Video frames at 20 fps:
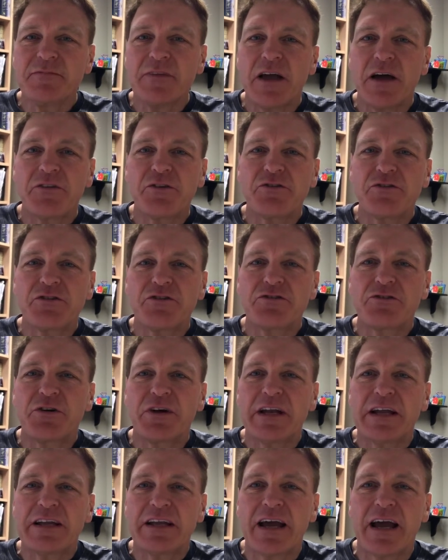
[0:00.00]
Others are
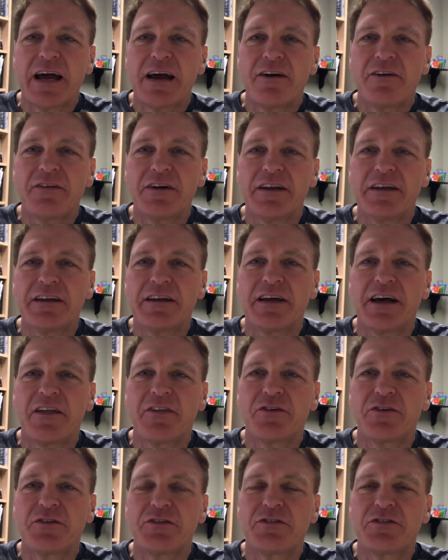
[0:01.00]
joining now, and
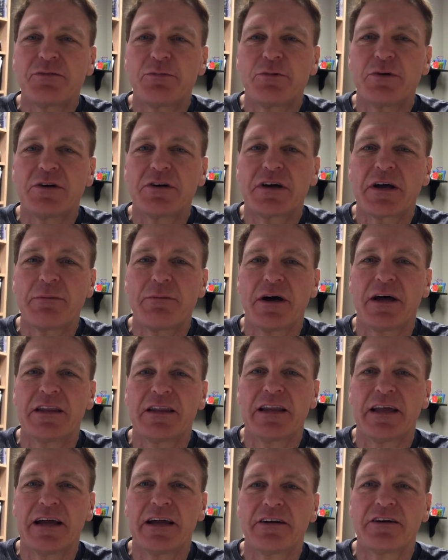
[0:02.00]
others will come
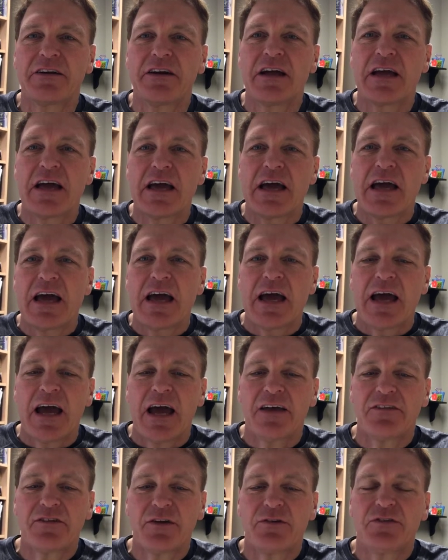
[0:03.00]
on later.
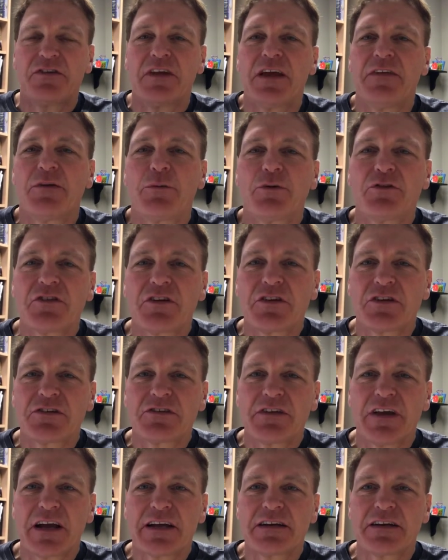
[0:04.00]
As I was saying, there was a little
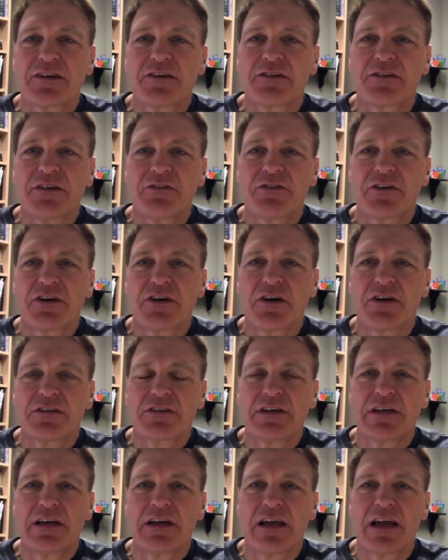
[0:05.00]
technical
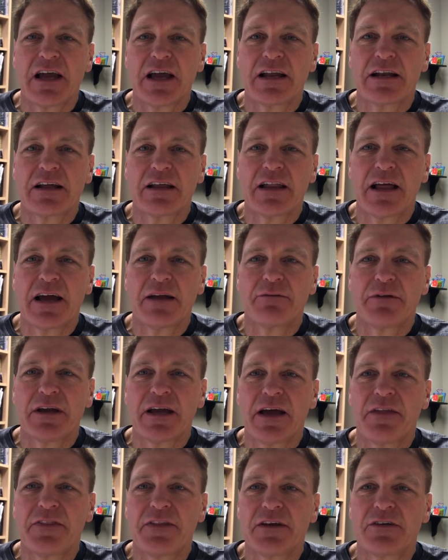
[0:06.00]
difficulty, and glad we
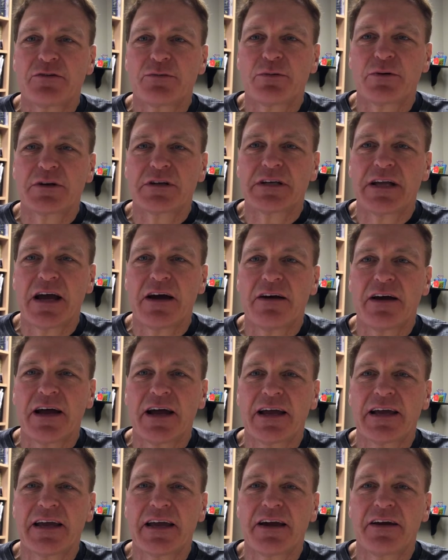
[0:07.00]
got things worked out.
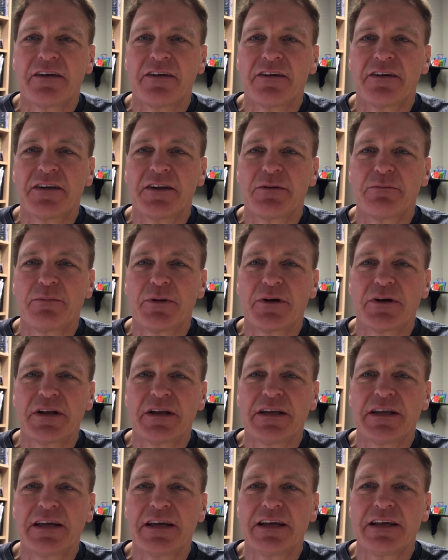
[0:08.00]
Hi, Carol and
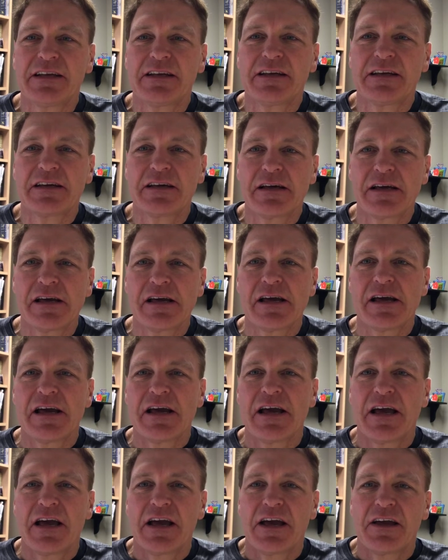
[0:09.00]
Bernadine.
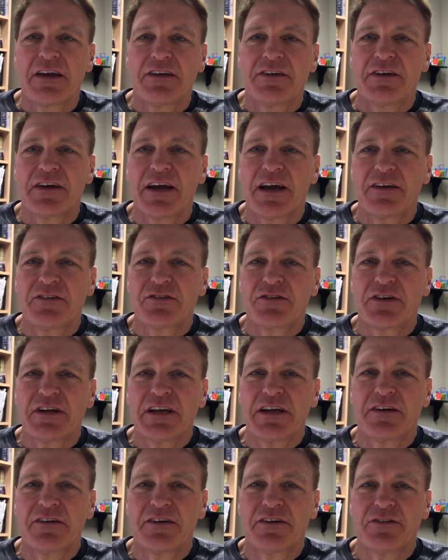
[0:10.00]
You guys are
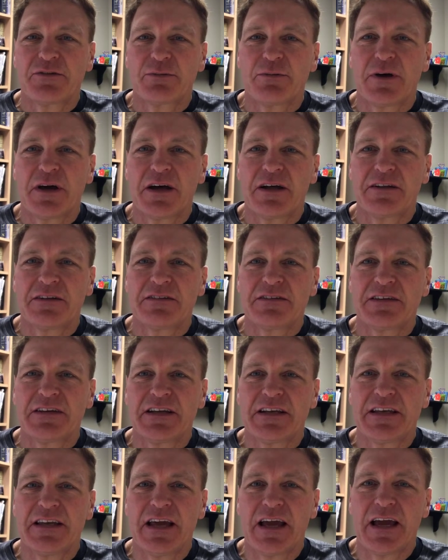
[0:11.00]
here as well
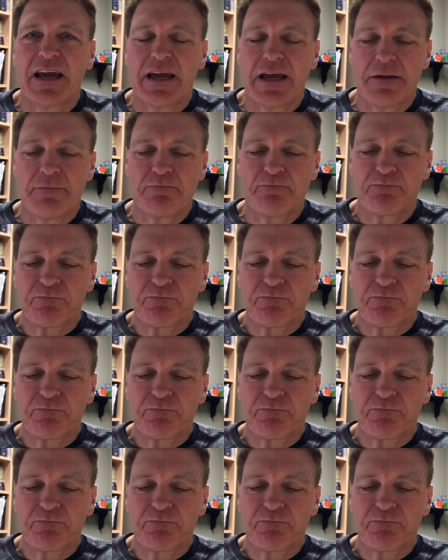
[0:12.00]
today.